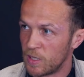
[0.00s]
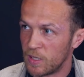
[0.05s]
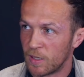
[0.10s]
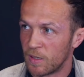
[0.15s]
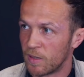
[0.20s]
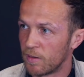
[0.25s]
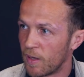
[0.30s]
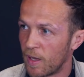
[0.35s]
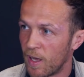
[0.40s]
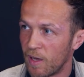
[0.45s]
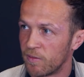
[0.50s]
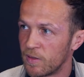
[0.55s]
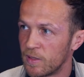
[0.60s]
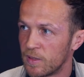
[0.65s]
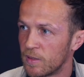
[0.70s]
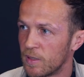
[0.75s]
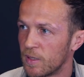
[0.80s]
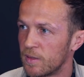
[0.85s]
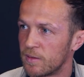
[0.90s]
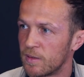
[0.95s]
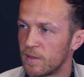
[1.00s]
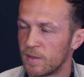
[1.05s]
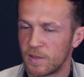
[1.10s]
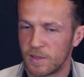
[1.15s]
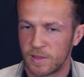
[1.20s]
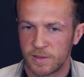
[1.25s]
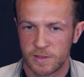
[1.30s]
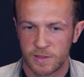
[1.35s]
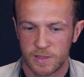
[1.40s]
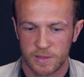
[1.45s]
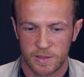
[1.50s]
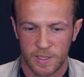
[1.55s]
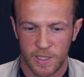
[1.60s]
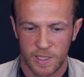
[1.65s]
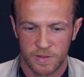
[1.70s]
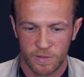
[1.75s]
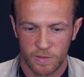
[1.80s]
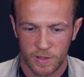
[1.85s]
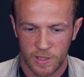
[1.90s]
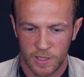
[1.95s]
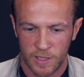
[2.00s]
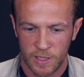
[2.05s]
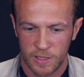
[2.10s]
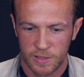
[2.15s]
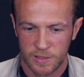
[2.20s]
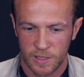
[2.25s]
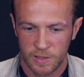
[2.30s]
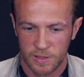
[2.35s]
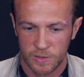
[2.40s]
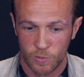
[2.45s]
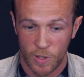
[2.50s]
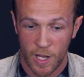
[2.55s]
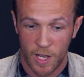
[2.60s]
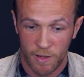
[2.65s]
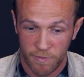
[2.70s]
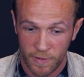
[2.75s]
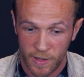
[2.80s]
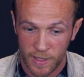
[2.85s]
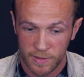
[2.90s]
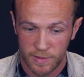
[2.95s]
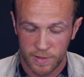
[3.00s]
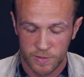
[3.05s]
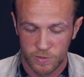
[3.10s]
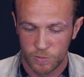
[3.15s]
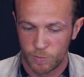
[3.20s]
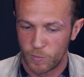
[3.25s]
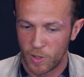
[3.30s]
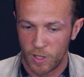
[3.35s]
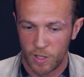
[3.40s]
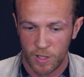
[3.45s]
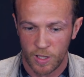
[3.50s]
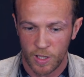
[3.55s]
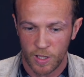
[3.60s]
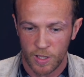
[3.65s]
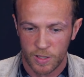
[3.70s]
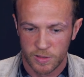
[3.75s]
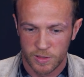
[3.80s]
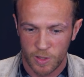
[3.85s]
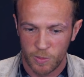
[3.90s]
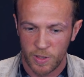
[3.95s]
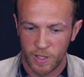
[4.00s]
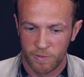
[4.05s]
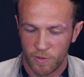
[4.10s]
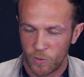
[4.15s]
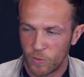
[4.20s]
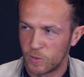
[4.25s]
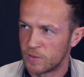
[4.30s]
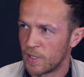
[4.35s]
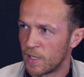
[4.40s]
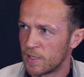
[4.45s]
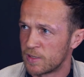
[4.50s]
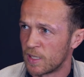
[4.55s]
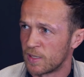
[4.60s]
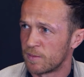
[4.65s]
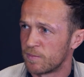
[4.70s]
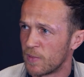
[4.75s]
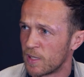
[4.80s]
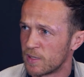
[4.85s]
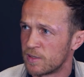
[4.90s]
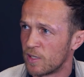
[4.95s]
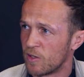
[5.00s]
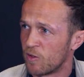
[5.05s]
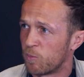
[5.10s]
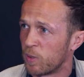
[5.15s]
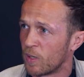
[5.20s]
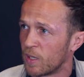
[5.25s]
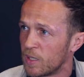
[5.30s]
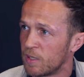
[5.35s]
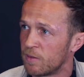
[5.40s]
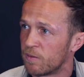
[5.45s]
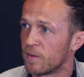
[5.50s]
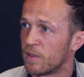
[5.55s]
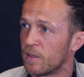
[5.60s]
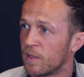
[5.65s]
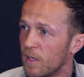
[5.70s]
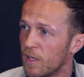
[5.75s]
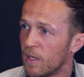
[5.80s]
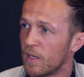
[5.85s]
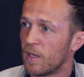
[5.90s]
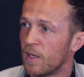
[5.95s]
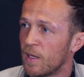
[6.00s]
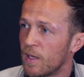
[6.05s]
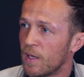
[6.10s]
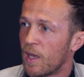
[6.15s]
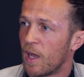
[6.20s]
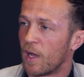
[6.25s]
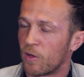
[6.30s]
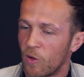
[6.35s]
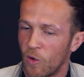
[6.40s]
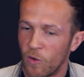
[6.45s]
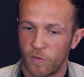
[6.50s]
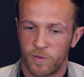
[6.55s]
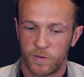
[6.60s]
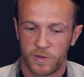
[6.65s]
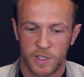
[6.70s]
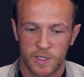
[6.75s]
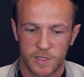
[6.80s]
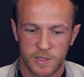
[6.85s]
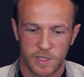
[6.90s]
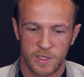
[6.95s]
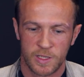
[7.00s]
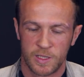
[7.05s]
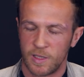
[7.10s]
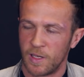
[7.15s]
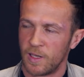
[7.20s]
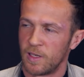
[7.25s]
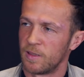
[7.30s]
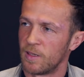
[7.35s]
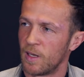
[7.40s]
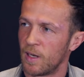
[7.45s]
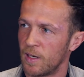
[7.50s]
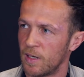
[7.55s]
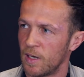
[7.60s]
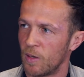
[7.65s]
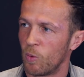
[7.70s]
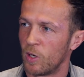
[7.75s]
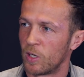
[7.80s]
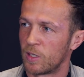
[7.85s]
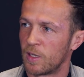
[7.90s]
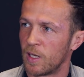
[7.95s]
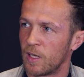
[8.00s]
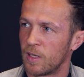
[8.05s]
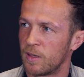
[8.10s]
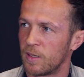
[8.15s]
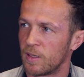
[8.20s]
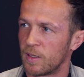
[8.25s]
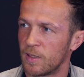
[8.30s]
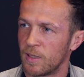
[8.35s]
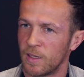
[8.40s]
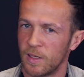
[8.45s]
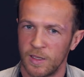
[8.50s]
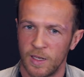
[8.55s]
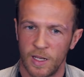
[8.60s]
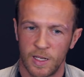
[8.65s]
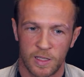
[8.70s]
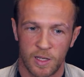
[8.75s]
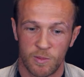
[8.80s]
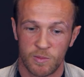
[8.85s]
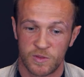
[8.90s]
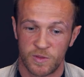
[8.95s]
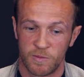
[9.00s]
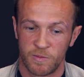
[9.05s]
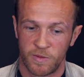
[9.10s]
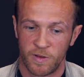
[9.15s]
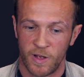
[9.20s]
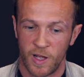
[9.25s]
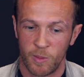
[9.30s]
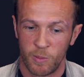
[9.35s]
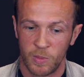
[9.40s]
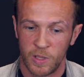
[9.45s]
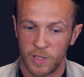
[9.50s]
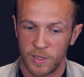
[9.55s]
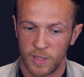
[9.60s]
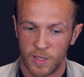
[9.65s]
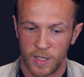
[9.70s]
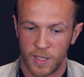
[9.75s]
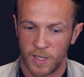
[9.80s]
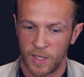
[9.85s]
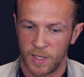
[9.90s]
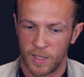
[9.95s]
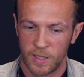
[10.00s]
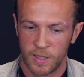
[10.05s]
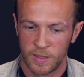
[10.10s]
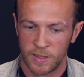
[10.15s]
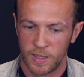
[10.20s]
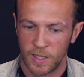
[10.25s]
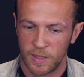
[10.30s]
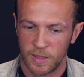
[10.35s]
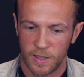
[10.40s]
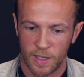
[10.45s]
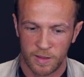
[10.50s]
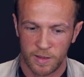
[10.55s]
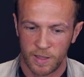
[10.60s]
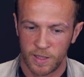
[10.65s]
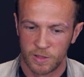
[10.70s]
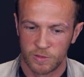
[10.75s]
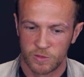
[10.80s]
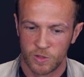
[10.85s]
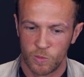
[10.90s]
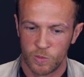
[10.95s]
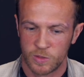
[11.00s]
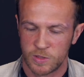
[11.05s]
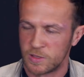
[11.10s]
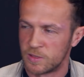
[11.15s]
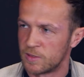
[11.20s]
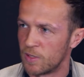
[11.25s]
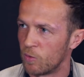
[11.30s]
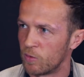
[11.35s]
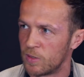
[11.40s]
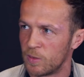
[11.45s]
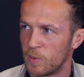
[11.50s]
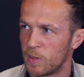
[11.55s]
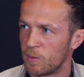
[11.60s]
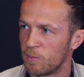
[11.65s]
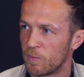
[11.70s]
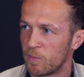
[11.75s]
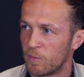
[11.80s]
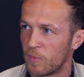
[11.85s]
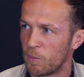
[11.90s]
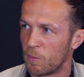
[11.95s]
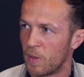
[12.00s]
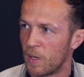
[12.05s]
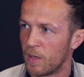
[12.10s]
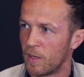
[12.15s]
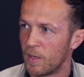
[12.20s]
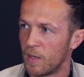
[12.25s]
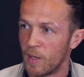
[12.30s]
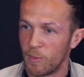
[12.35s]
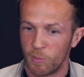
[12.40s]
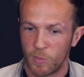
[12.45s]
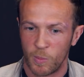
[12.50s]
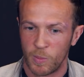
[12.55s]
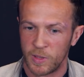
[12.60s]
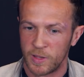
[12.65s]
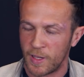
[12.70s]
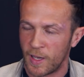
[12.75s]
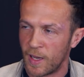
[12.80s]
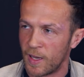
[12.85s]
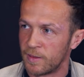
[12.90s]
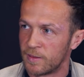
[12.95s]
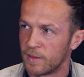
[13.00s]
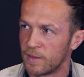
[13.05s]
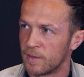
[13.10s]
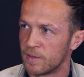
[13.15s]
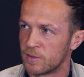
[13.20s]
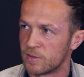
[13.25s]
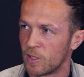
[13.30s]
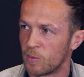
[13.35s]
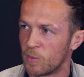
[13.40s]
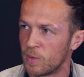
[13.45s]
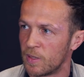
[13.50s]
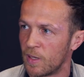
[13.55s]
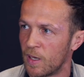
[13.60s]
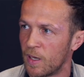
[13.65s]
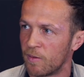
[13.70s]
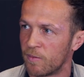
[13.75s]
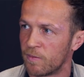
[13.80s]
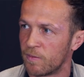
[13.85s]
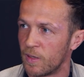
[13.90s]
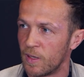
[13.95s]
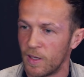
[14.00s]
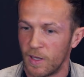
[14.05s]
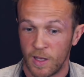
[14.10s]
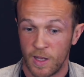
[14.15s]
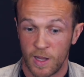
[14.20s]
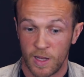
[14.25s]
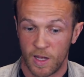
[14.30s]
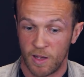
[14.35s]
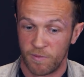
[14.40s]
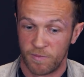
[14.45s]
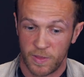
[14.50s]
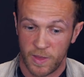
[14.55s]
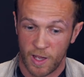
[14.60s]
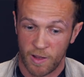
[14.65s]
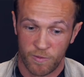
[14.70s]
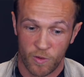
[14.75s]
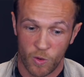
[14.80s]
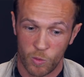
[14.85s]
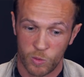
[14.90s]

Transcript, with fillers: me that haven't had as successful a career as, as what I've had. but something I've always had is a, a self-belief and a confidence and, and, and a work ethic, and, and that comes from family. Eh, and, and I think it's always instilled in me by my mum and dad, and it's something that I've, I've, that I've